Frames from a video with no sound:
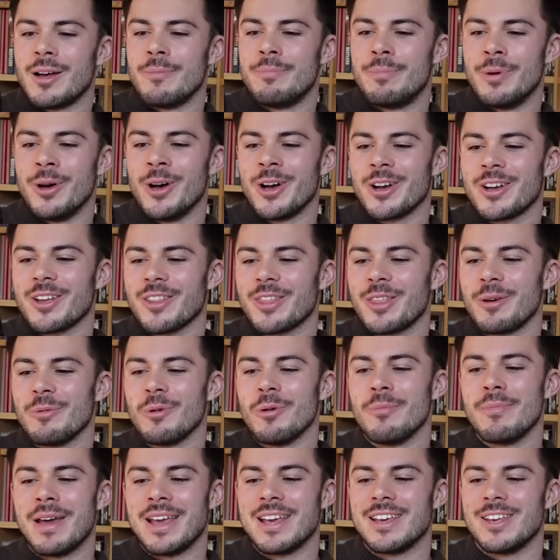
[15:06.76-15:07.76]
A book that
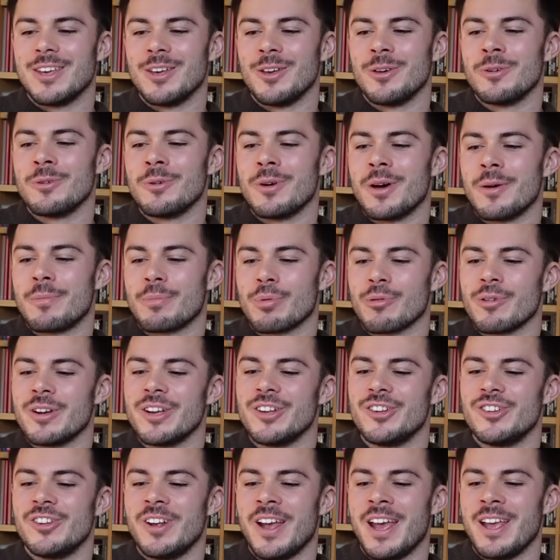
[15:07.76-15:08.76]
will make you
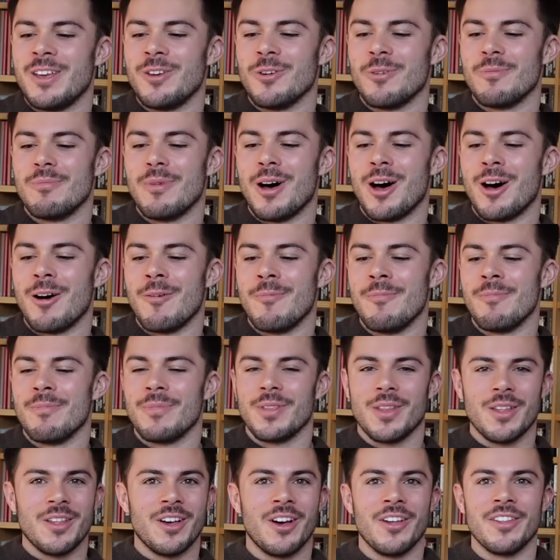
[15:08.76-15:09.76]
appreciate your
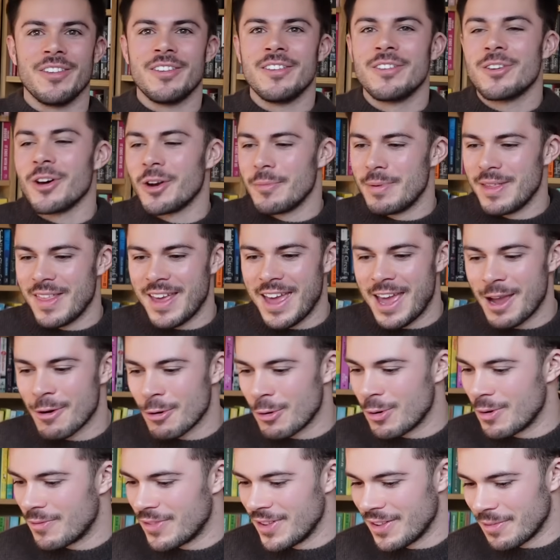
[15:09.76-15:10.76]
mum. Oh, this is gonna be the
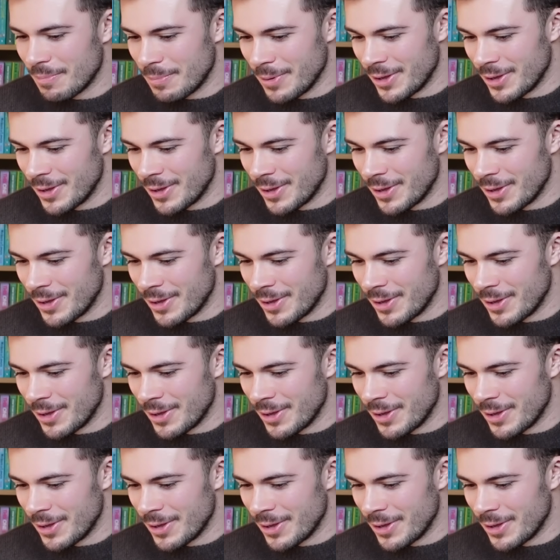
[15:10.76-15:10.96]
hero of this